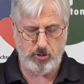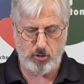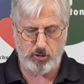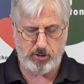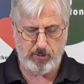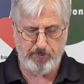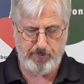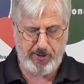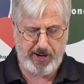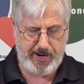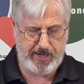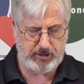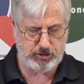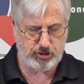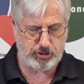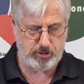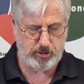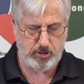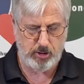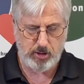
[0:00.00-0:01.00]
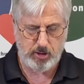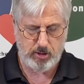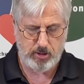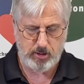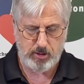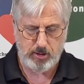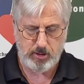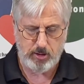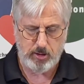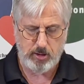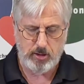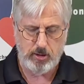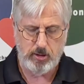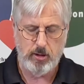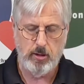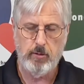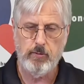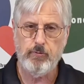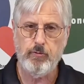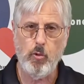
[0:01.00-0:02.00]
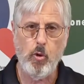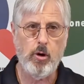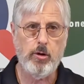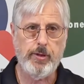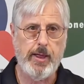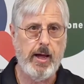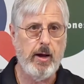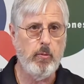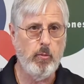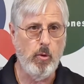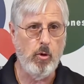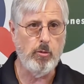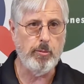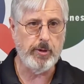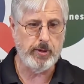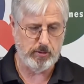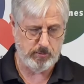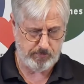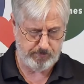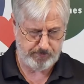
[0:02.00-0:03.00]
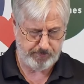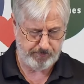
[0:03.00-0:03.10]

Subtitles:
or compassion for that woman.